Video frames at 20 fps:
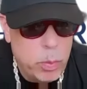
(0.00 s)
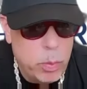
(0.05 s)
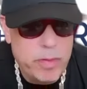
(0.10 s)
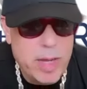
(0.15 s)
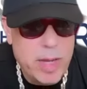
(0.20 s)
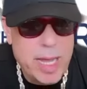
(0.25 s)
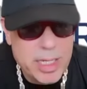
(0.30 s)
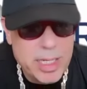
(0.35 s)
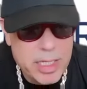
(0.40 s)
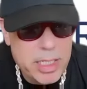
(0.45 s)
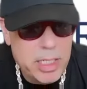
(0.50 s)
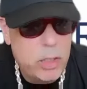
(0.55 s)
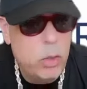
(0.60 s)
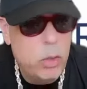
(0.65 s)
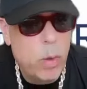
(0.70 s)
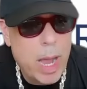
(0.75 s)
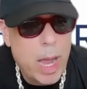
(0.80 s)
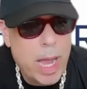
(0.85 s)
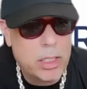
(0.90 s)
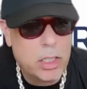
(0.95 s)
We've got to see
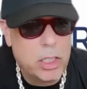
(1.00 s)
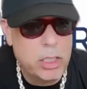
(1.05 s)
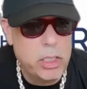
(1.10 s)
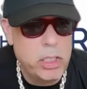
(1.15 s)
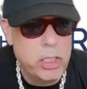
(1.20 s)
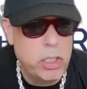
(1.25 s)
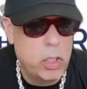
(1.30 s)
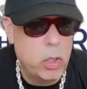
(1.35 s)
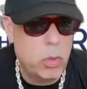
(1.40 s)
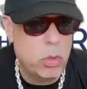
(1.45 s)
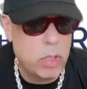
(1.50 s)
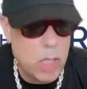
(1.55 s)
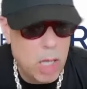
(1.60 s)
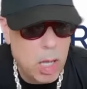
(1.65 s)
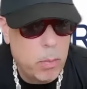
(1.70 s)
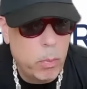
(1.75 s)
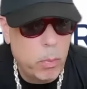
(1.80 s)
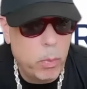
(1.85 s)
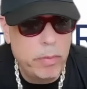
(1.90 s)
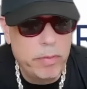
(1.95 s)
who actually shows
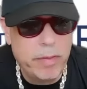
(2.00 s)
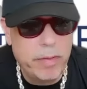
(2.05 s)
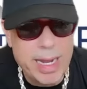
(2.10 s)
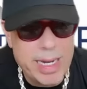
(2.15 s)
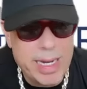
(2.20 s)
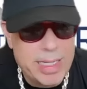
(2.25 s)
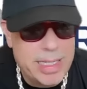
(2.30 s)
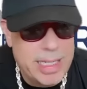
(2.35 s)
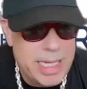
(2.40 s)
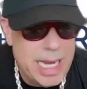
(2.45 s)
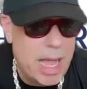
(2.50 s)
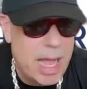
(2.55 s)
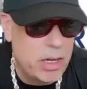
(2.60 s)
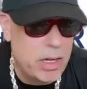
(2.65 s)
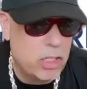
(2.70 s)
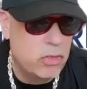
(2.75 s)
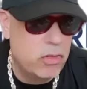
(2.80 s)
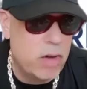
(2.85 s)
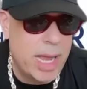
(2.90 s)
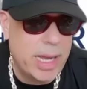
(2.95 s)
up. We've got to see how
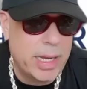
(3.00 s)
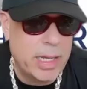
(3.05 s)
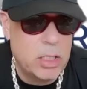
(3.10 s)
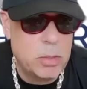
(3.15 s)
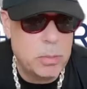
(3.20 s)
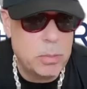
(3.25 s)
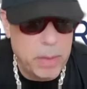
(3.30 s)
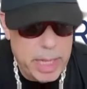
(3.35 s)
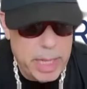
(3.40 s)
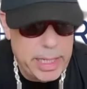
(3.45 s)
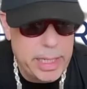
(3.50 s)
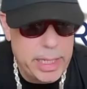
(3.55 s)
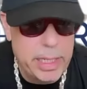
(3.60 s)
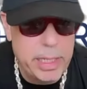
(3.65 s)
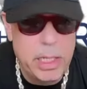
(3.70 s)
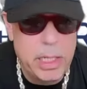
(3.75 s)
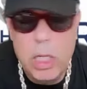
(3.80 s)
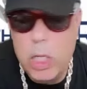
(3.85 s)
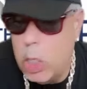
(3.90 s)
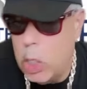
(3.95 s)
the track is
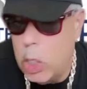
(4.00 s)
playing.